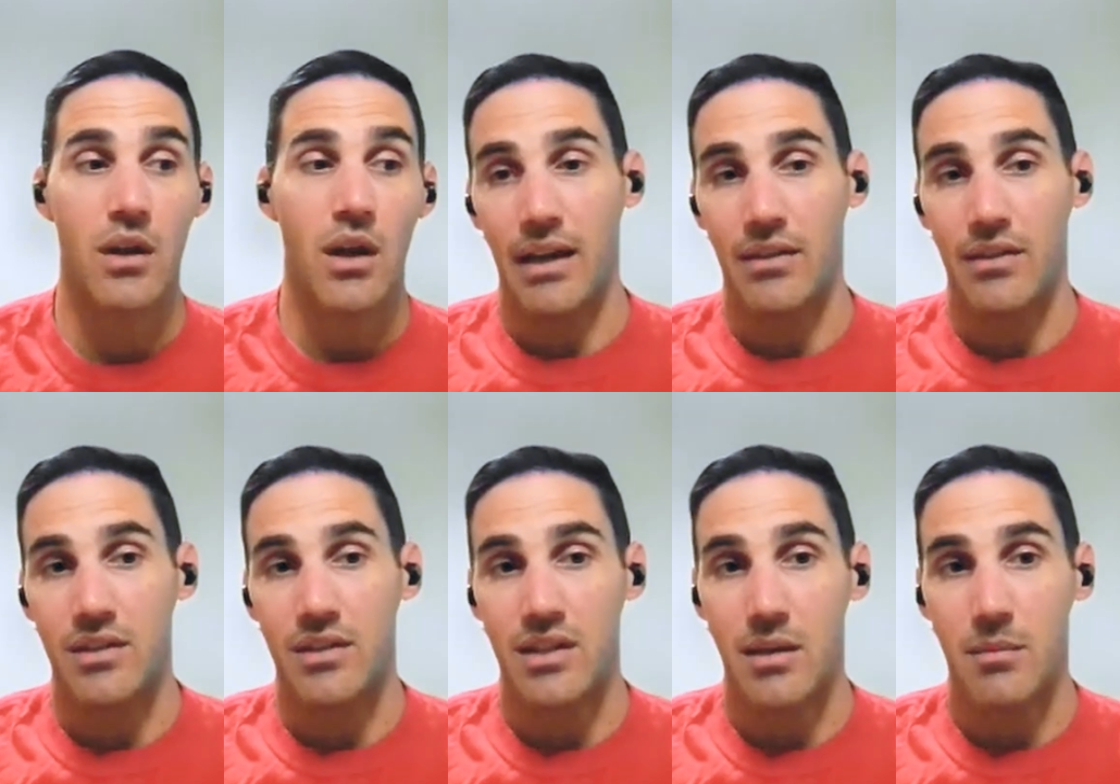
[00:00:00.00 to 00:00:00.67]
But at
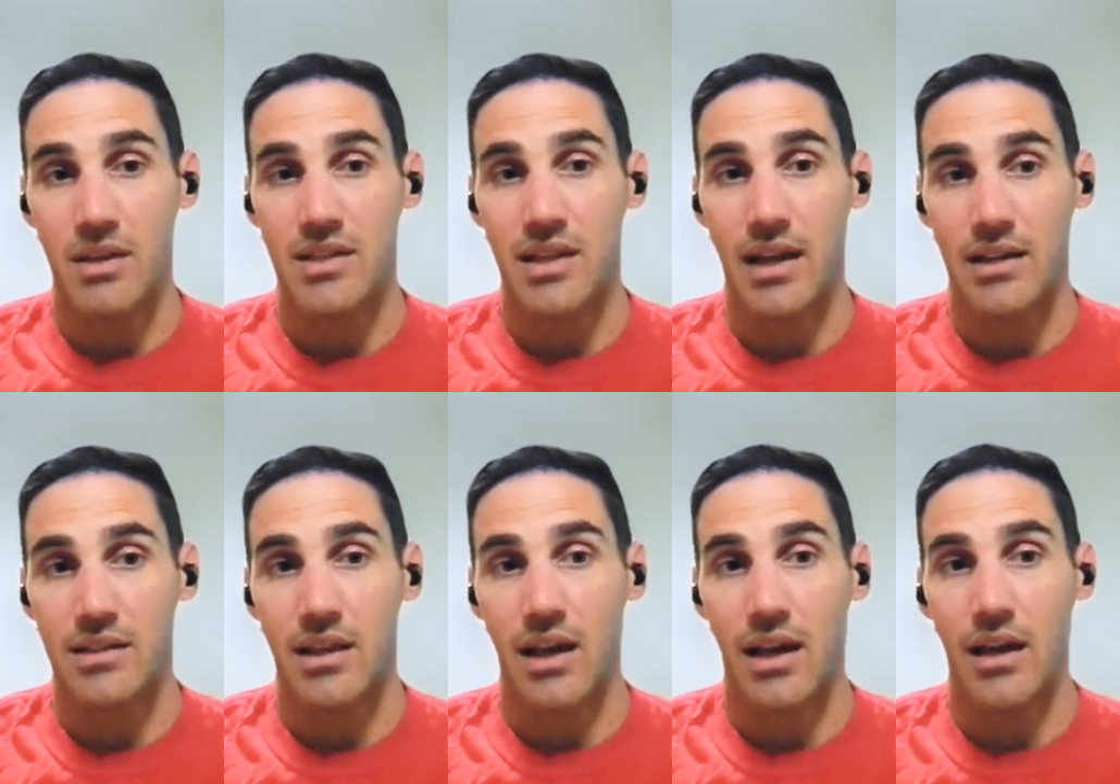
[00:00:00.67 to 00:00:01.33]
the same
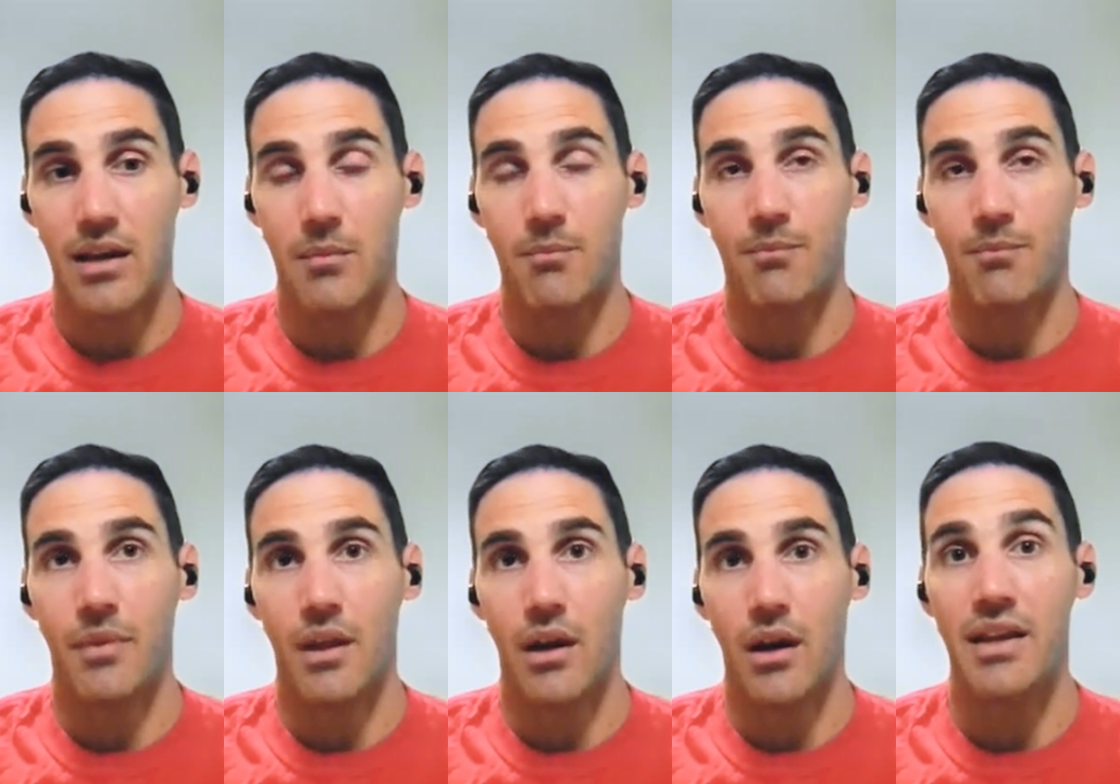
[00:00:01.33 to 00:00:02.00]
exact time,
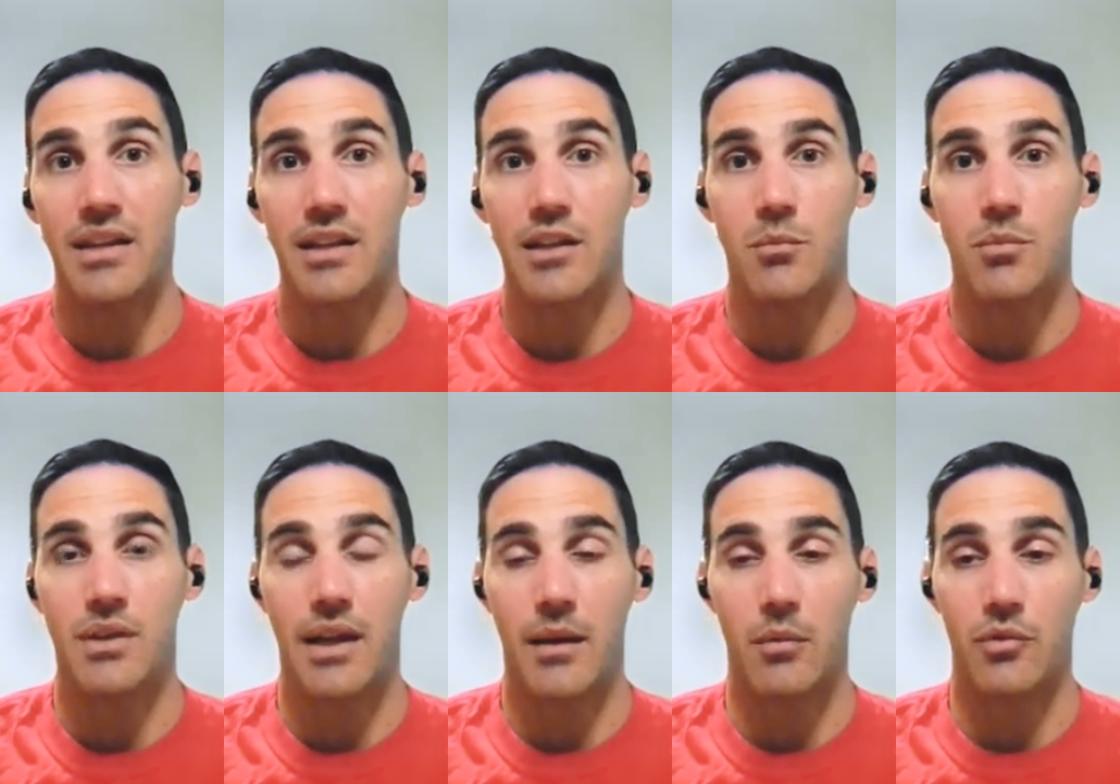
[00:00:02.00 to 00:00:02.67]
they need to
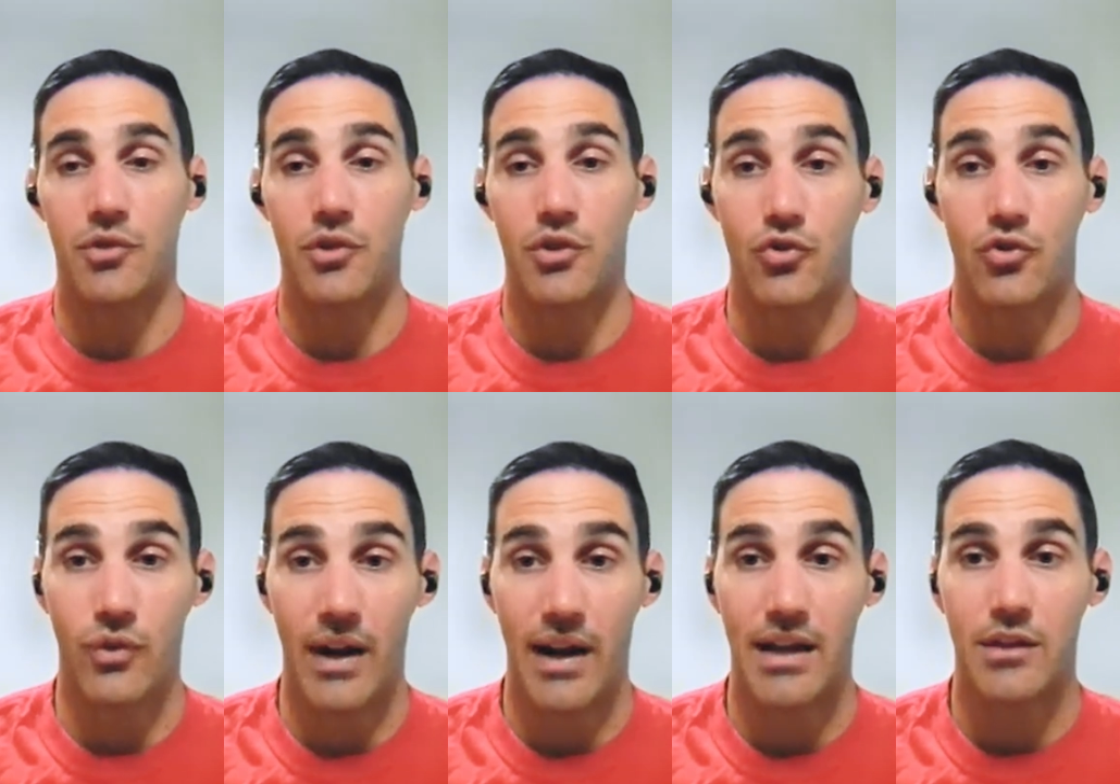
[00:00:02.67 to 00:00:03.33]
be able to
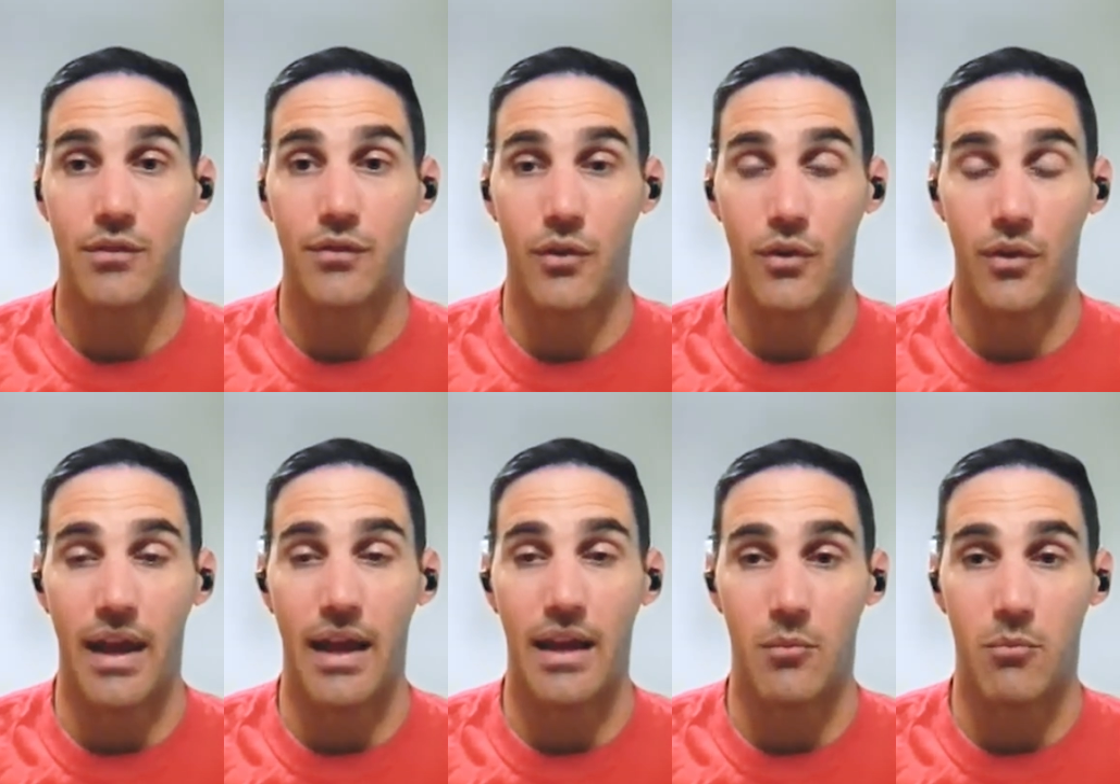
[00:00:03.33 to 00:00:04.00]

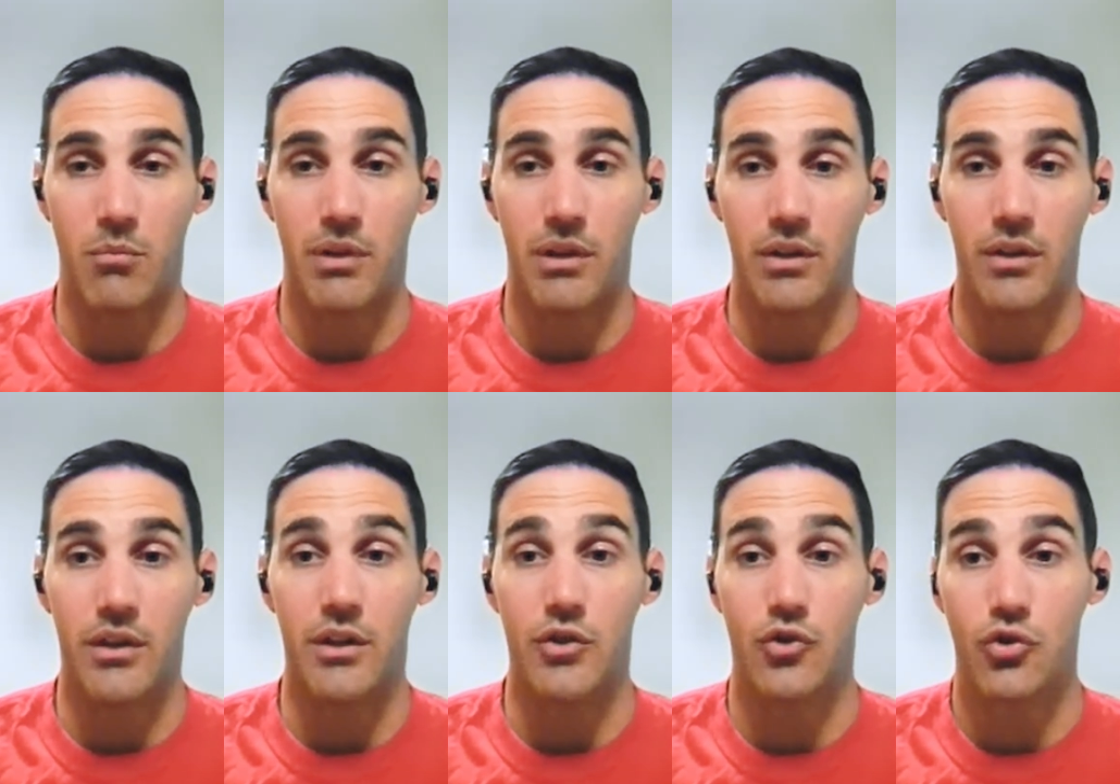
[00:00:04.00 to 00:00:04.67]
transfer that
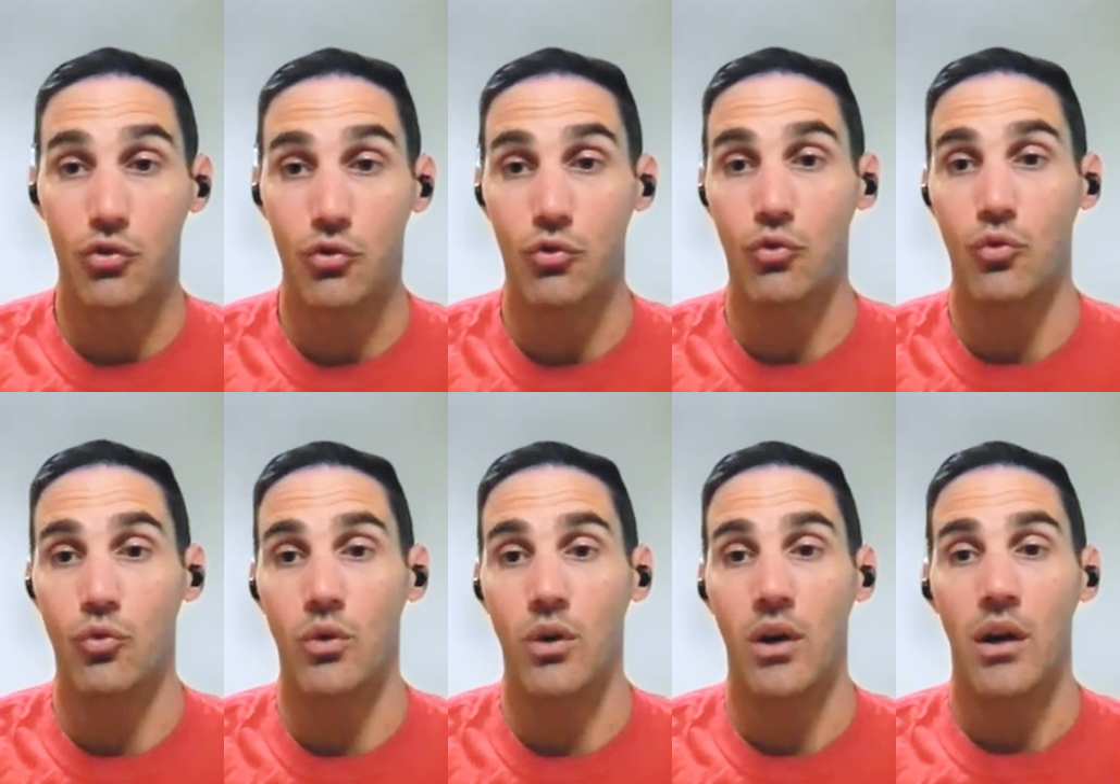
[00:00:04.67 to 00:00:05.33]
ability
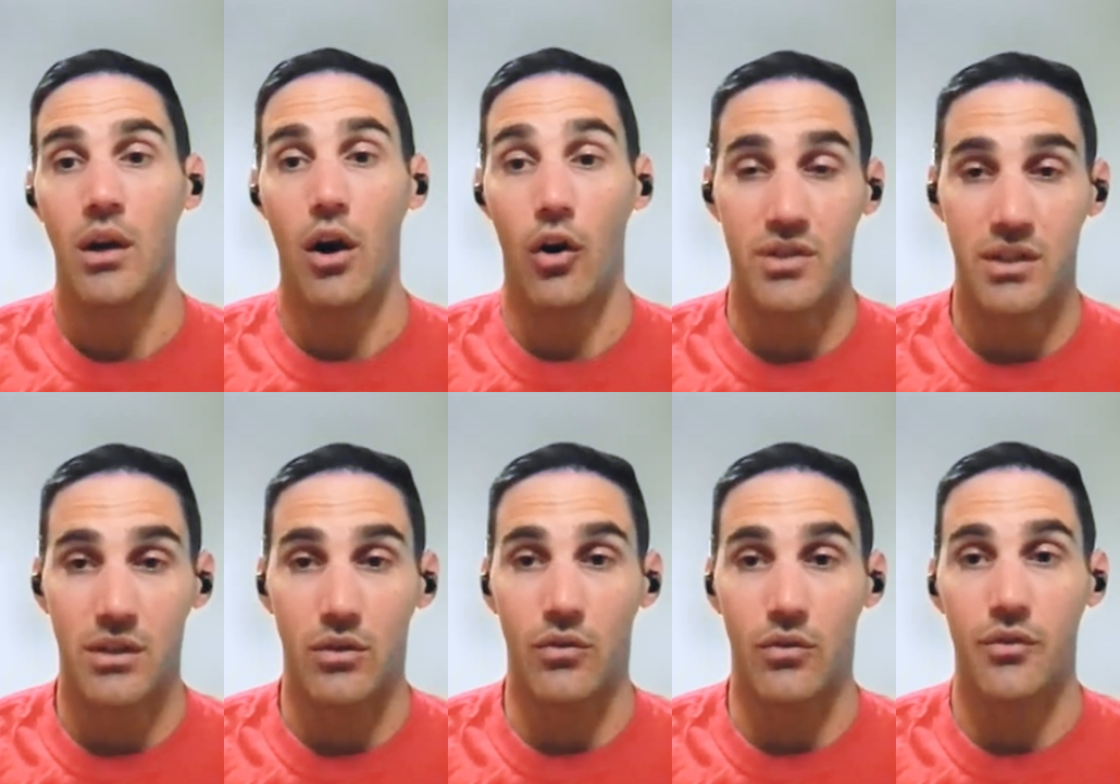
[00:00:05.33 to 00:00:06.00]
to other
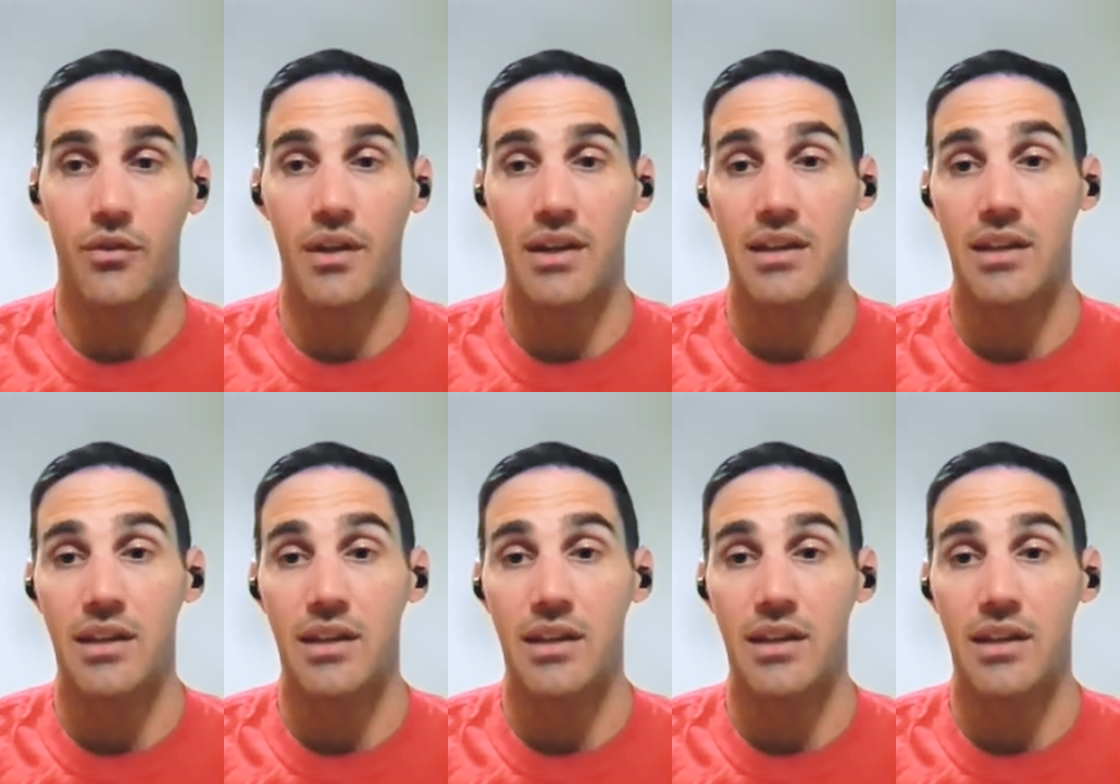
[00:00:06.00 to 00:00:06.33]
skills.